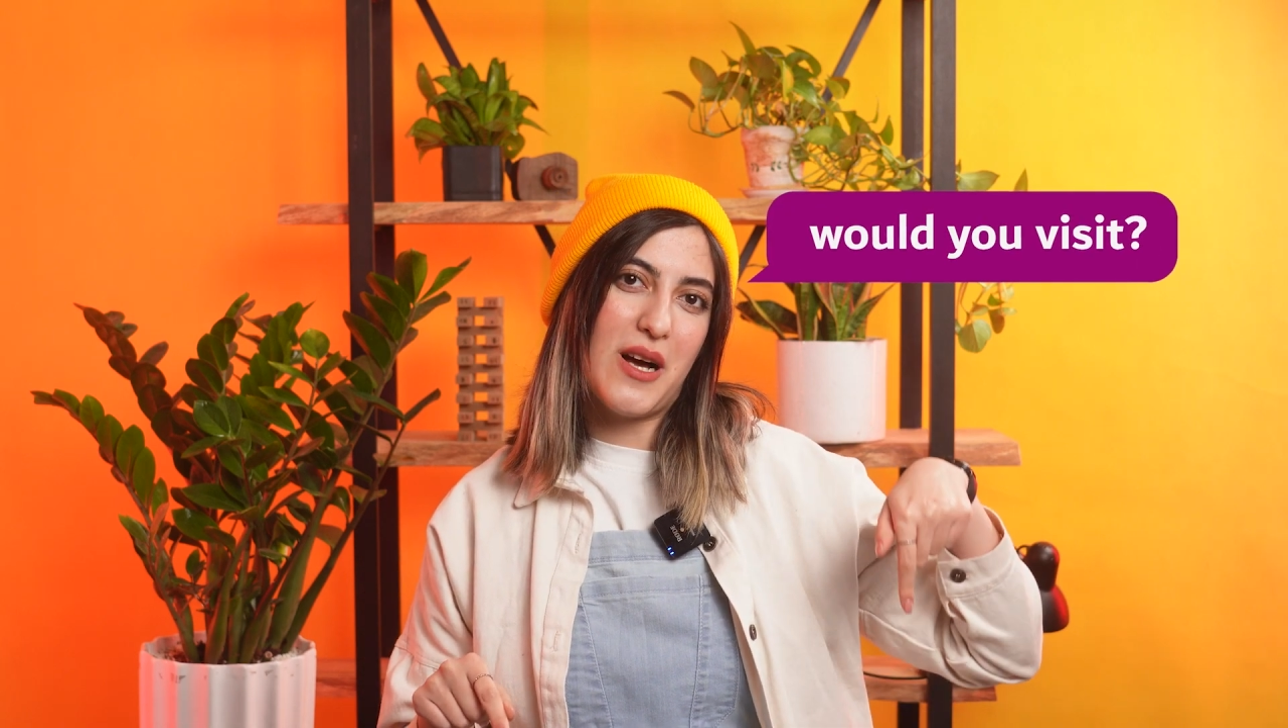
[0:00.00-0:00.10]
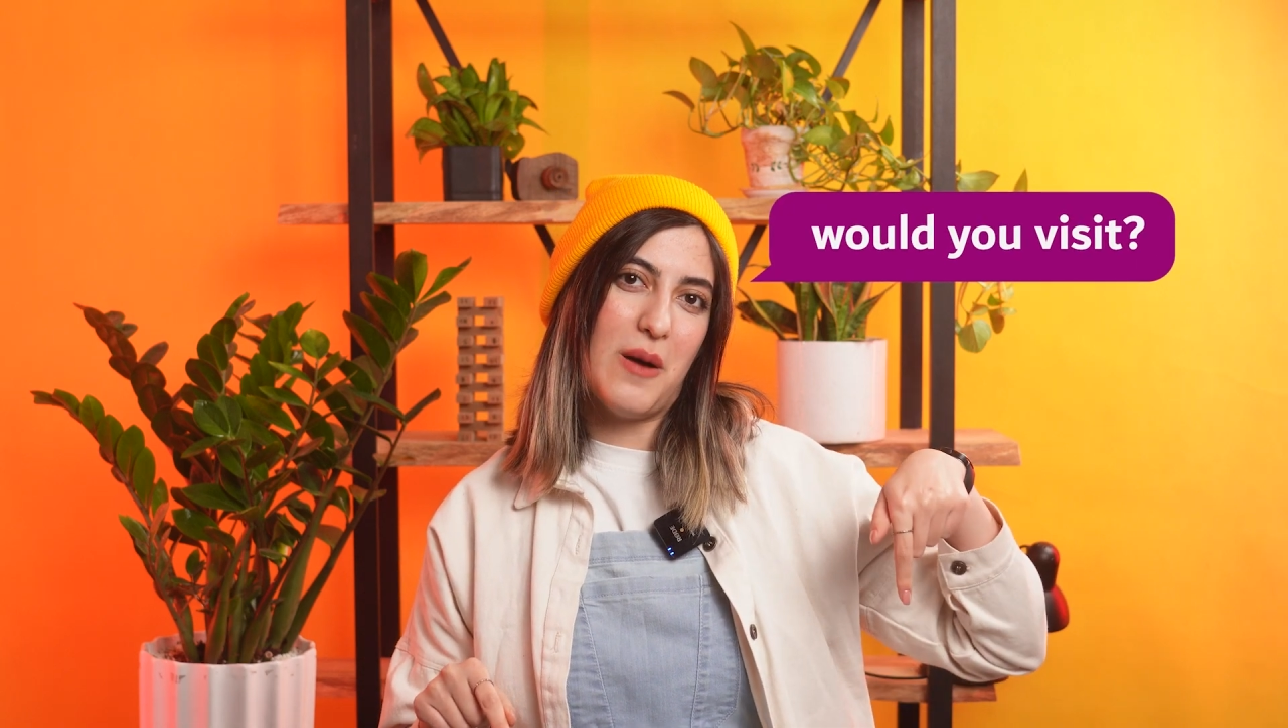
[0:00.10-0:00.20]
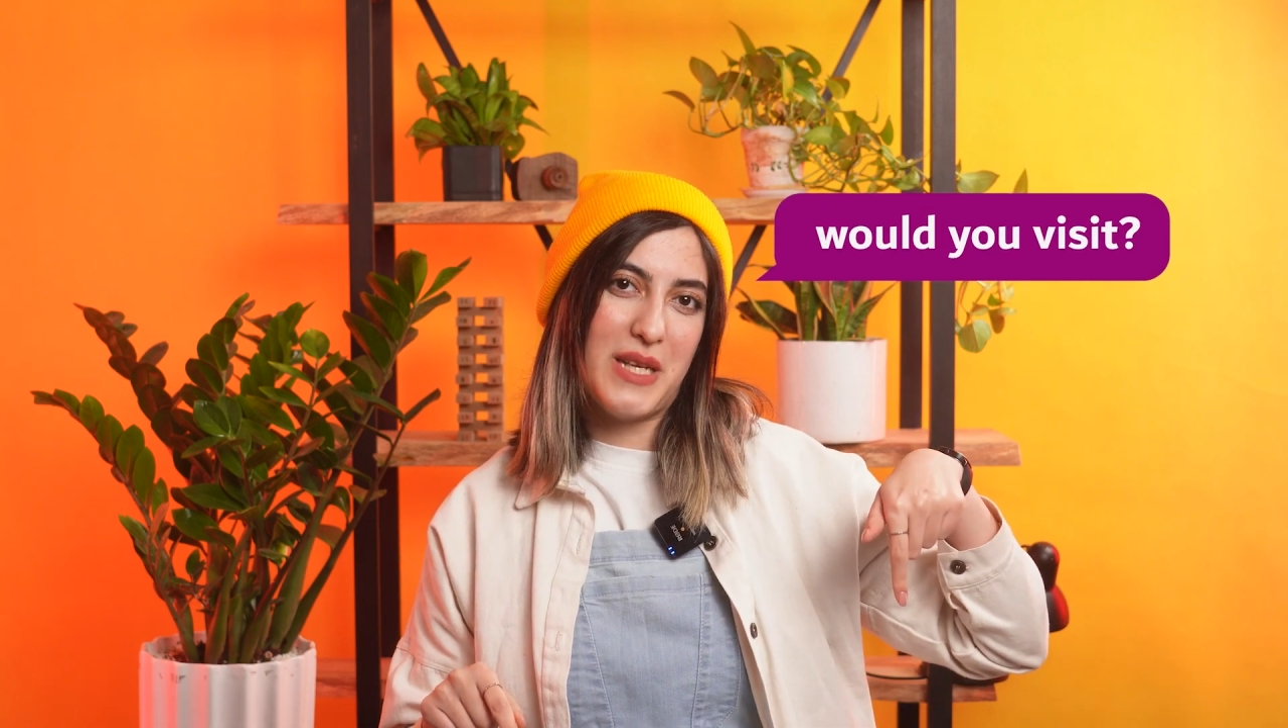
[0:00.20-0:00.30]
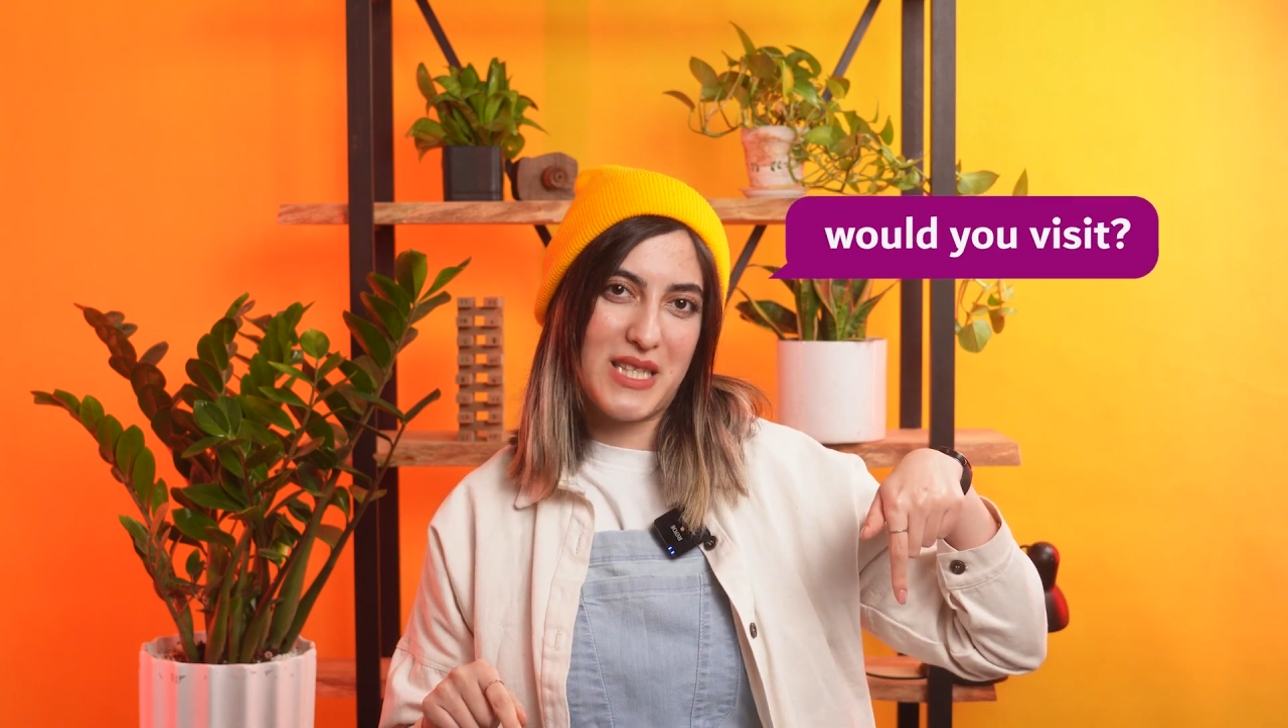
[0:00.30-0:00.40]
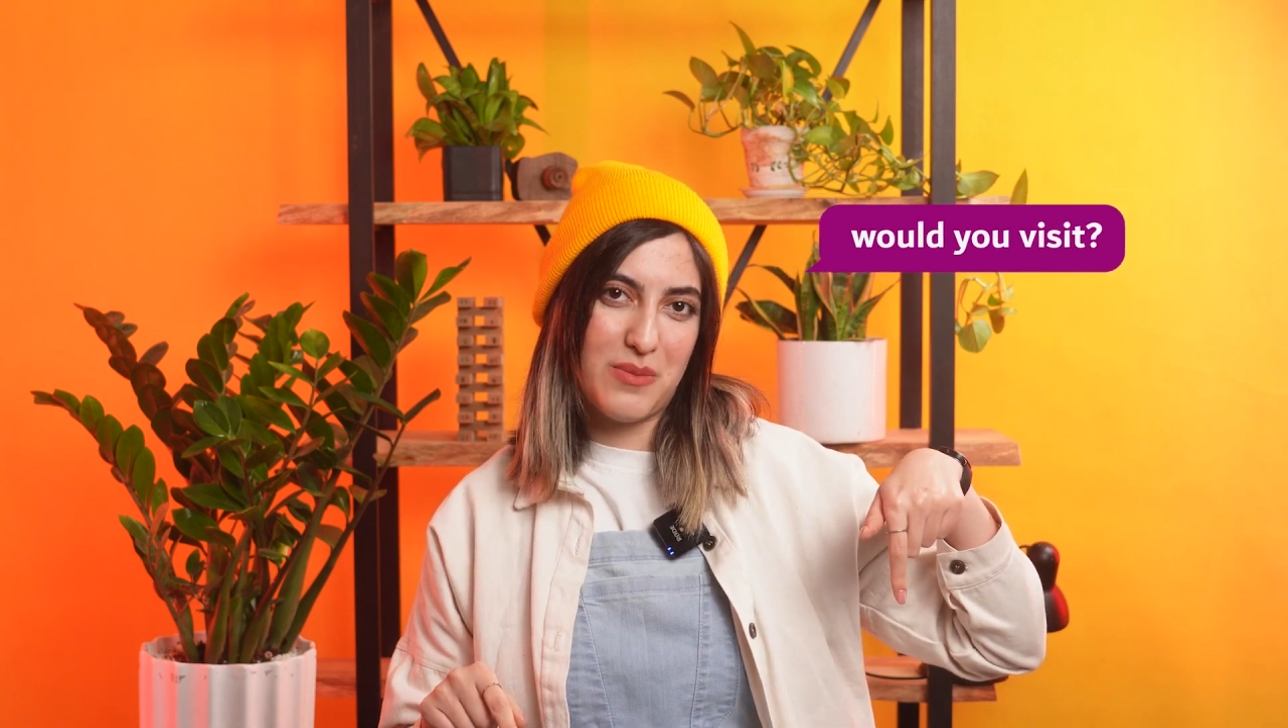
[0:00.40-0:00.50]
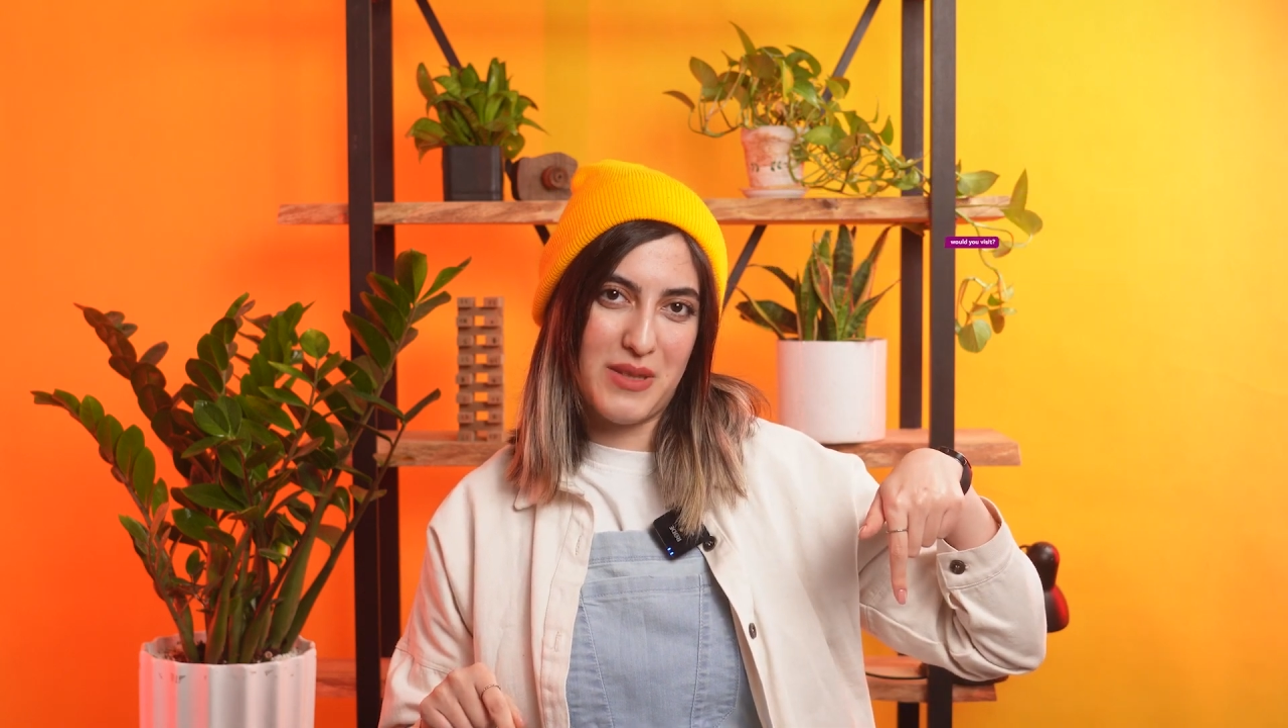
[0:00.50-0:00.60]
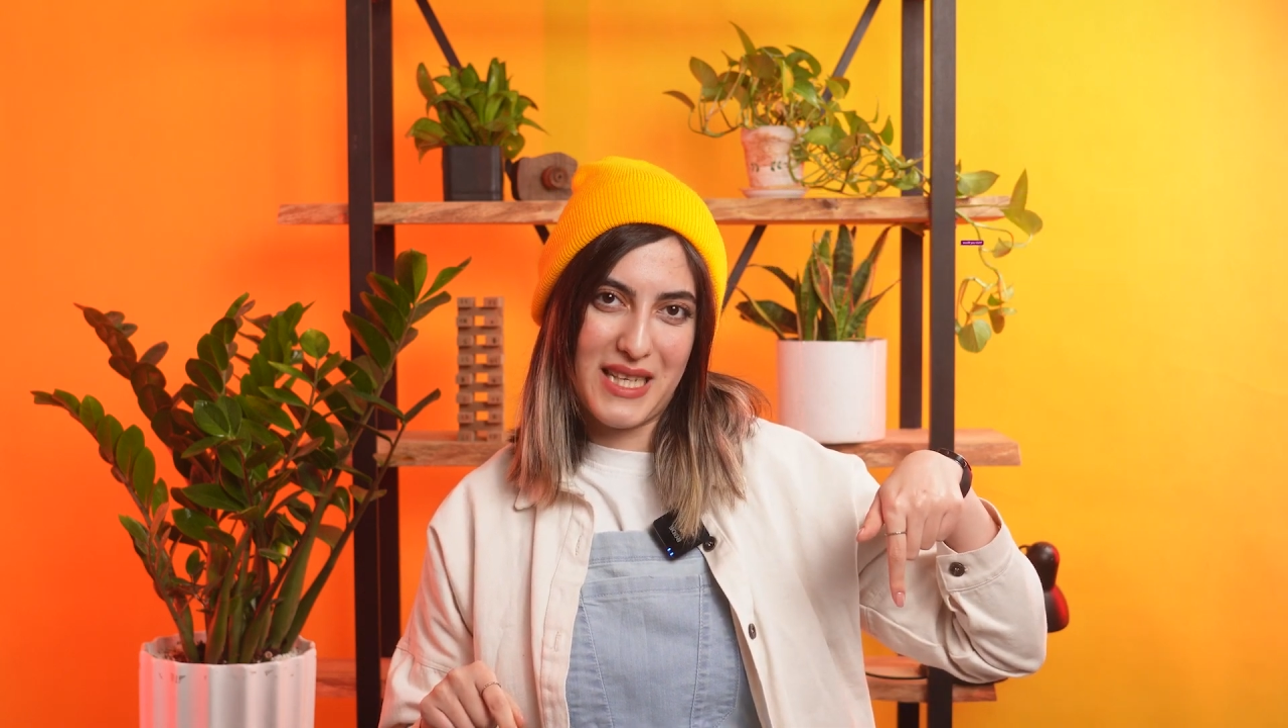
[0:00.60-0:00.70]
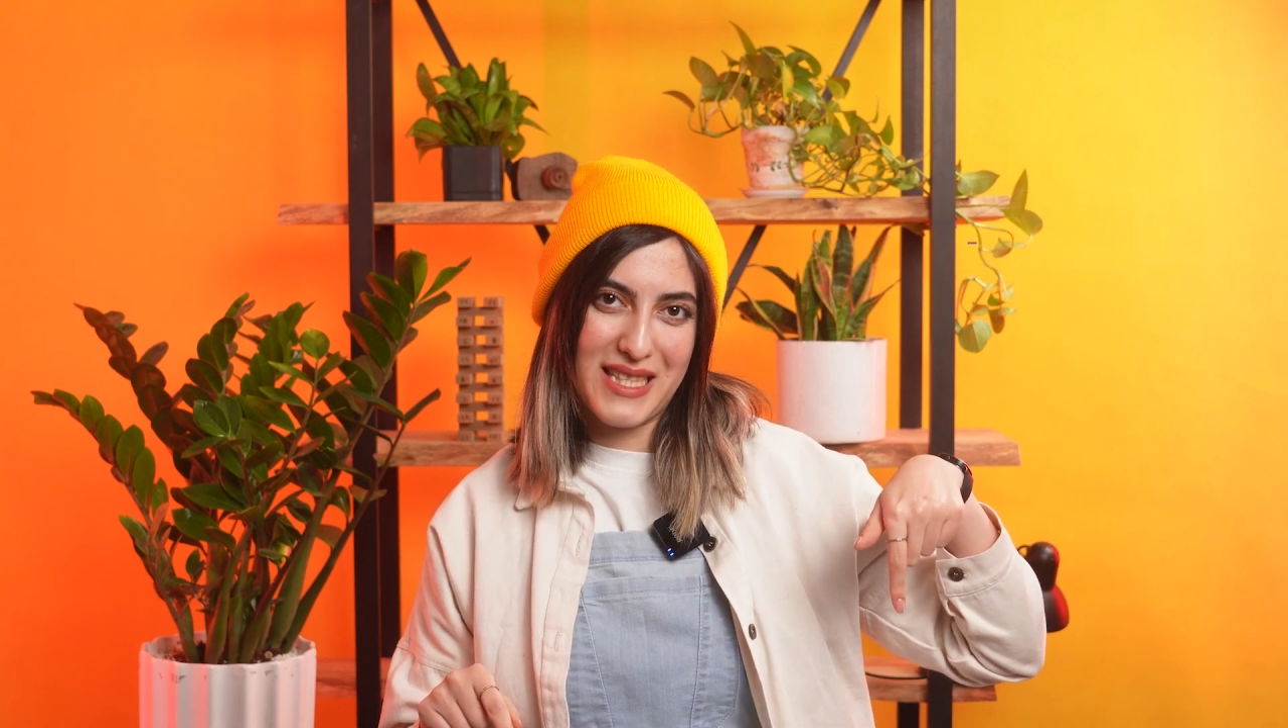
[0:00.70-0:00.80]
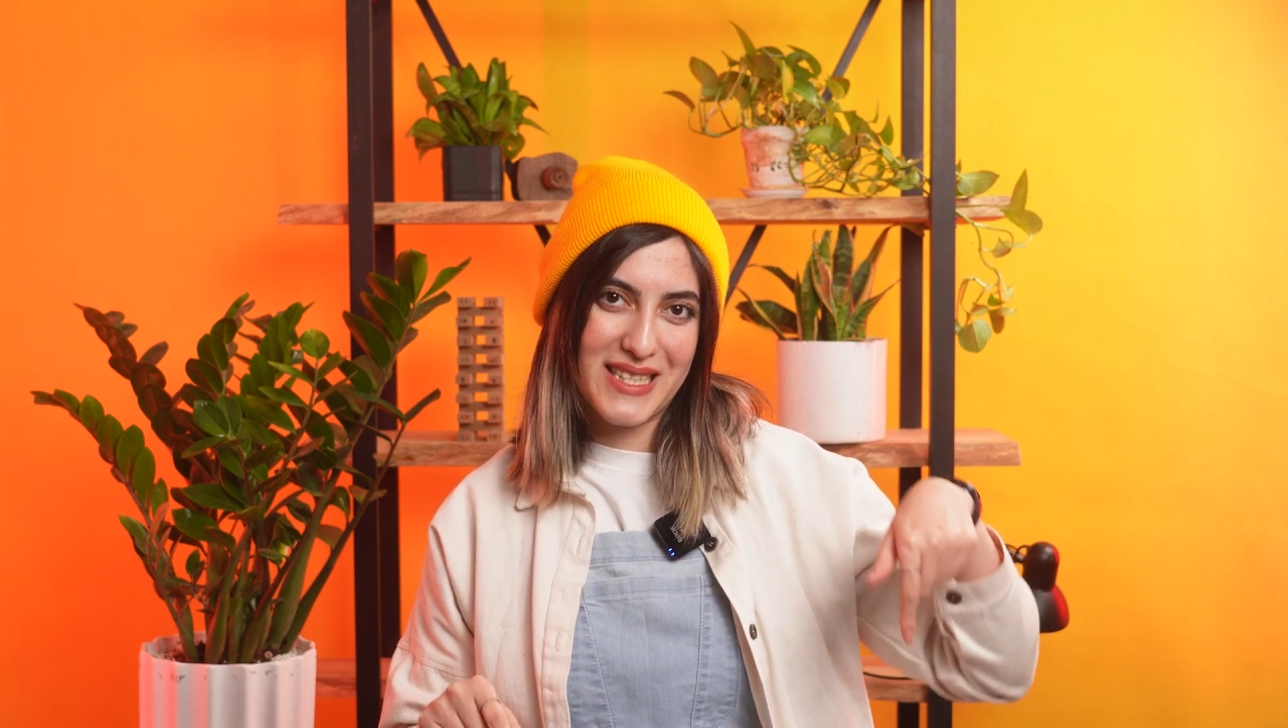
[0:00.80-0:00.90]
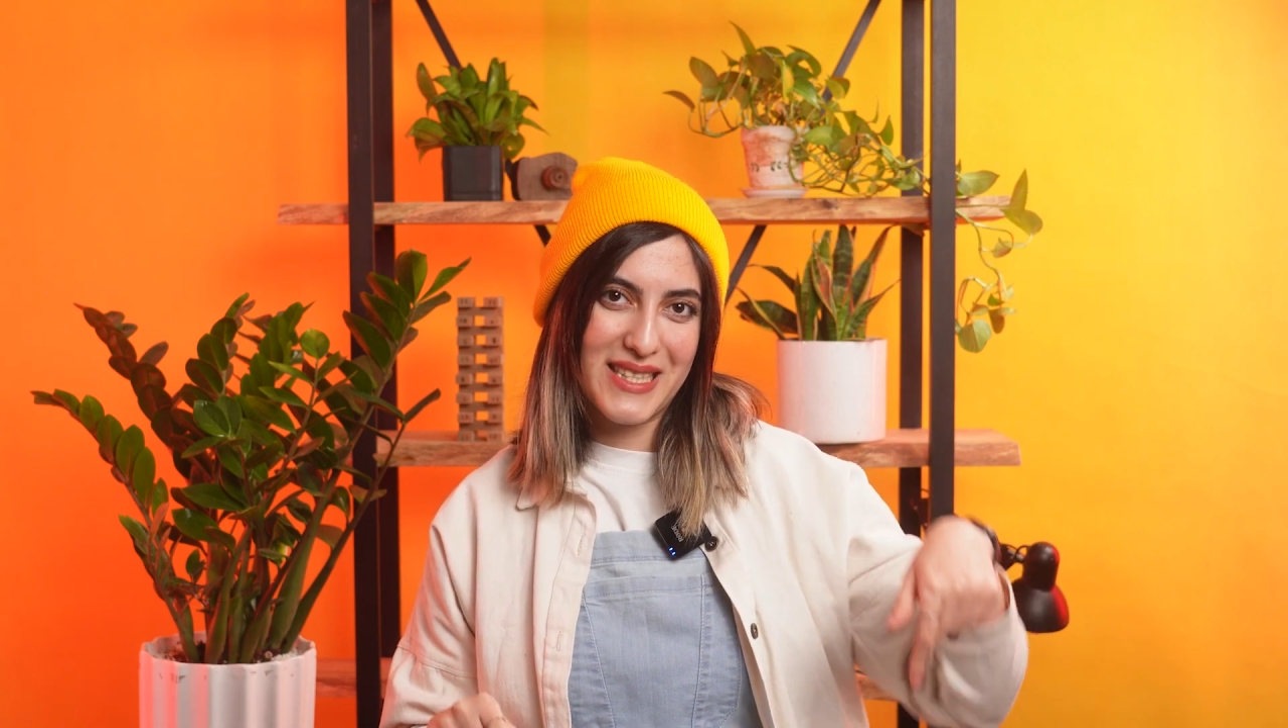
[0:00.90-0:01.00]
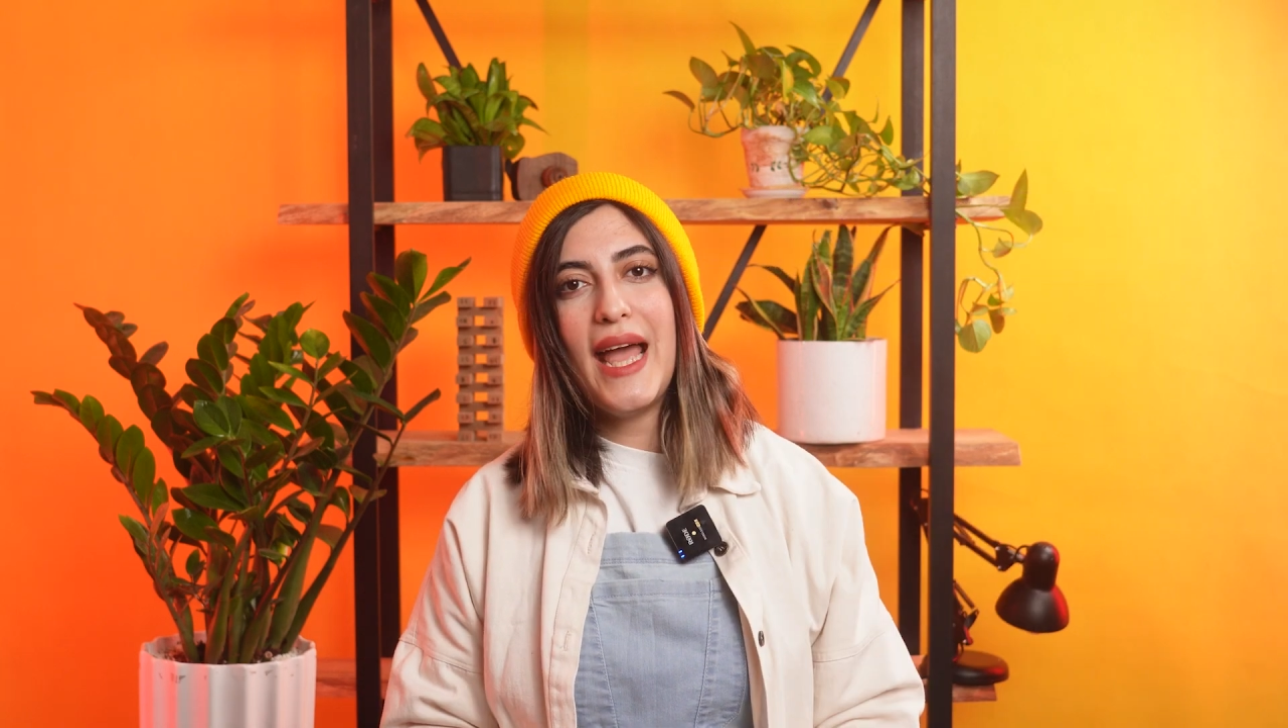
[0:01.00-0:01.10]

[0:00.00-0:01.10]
comments, please.